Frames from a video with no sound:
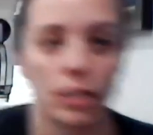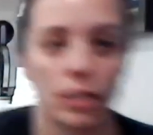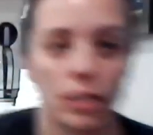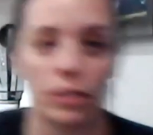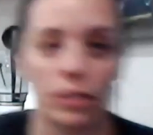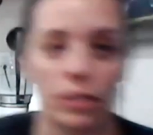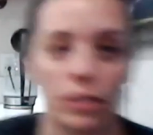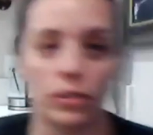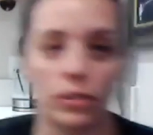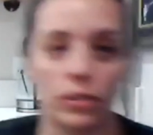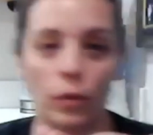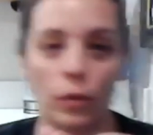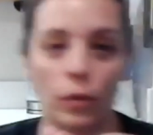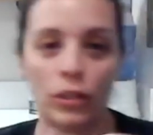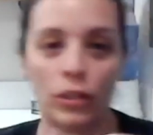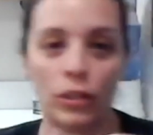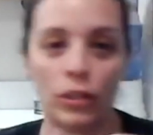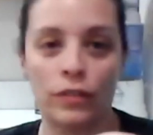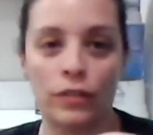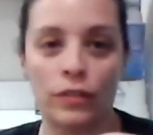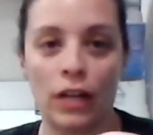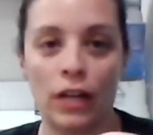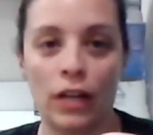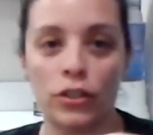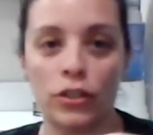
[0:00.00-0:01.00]
So once you've
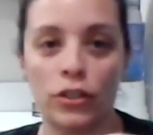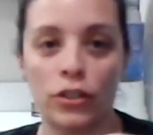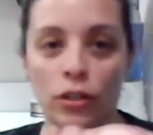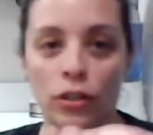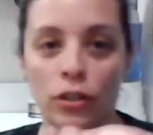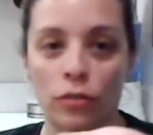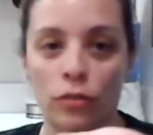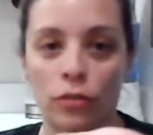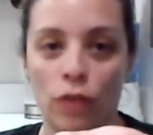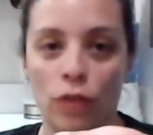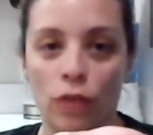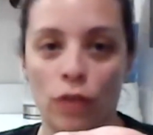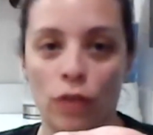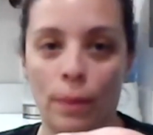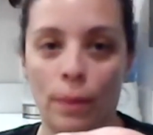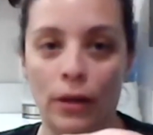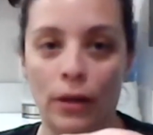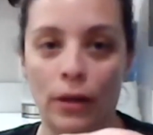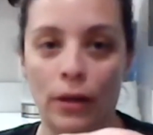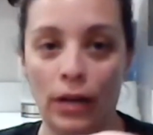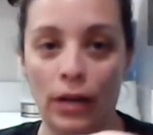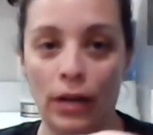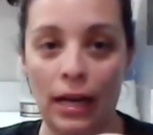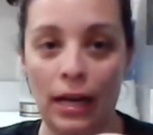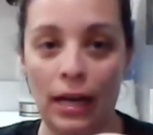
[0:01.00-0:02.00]
got your drop on your
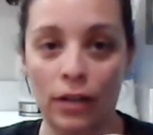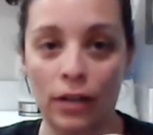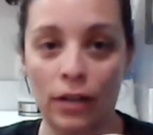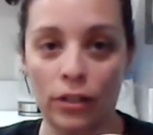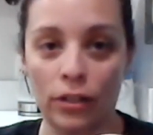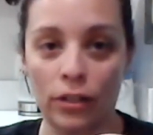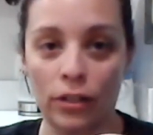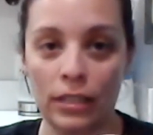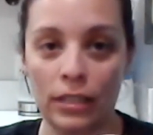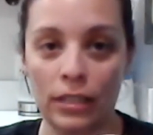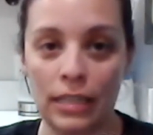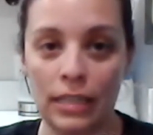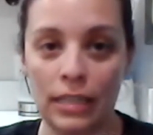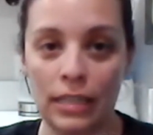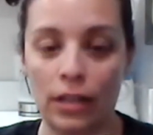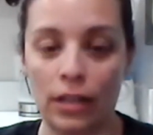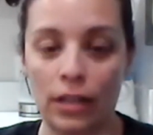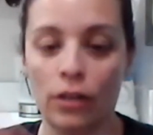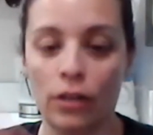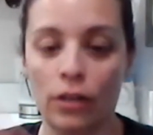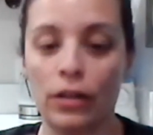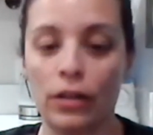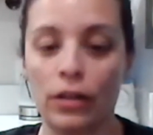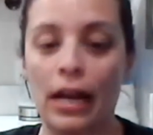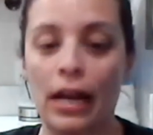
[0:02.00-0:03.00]
hand, you're going to take your
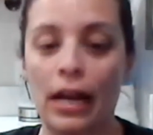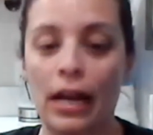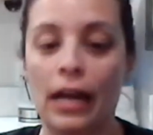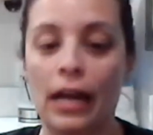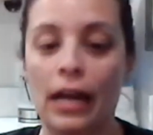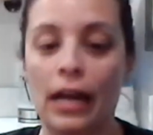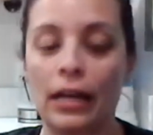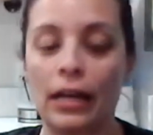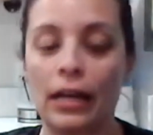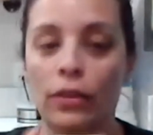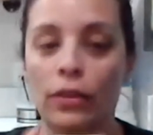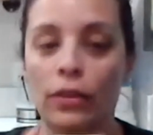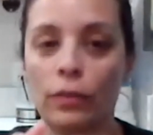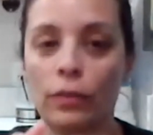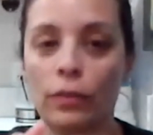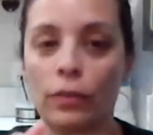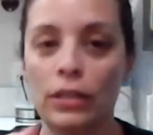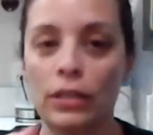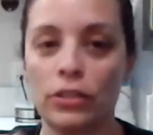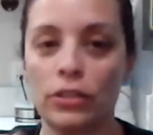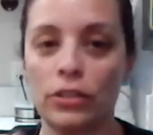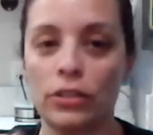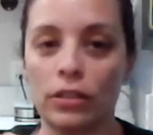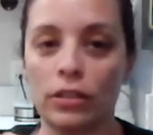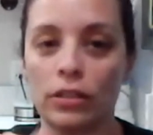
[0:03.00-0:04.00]
other hand and 3
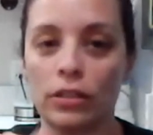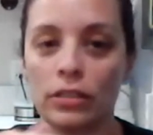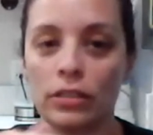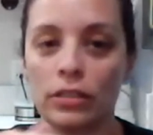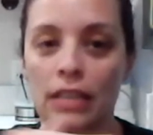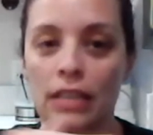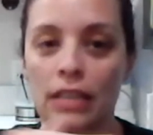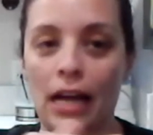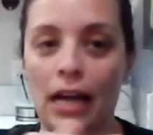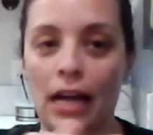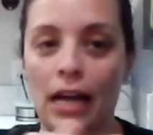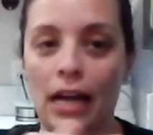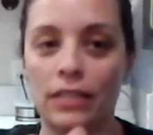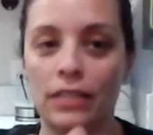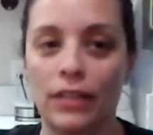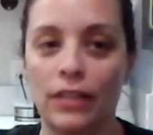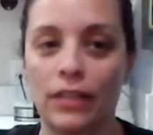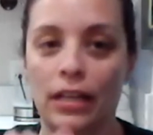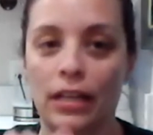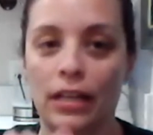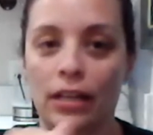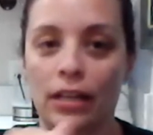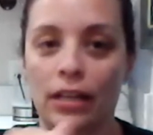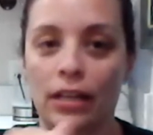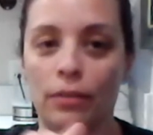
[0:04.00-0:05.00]
circles to activate
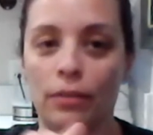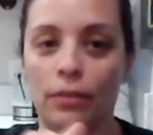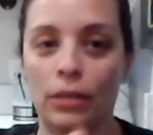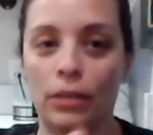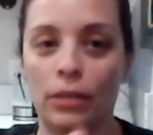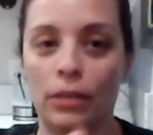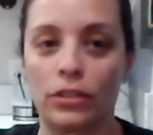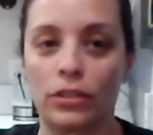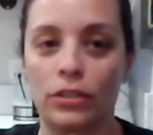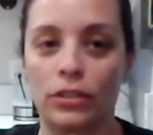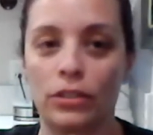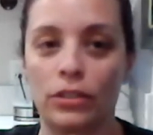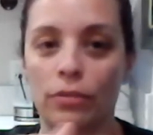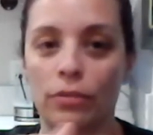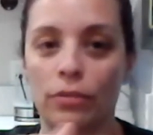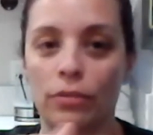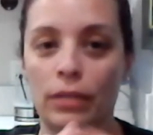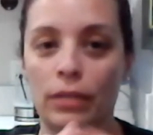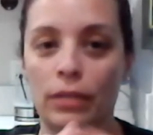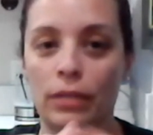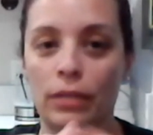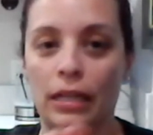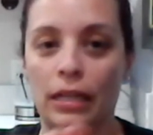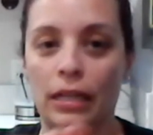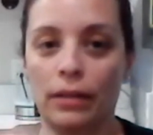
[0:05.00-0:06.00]
it. 1, 2,
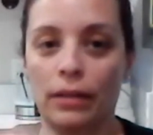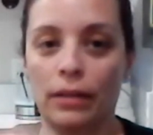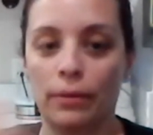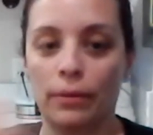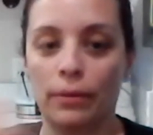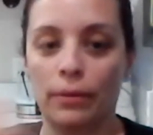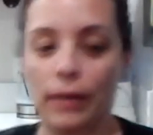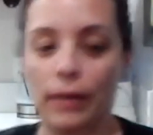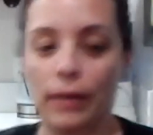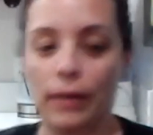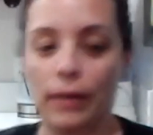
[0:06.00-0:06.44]
3. Okay.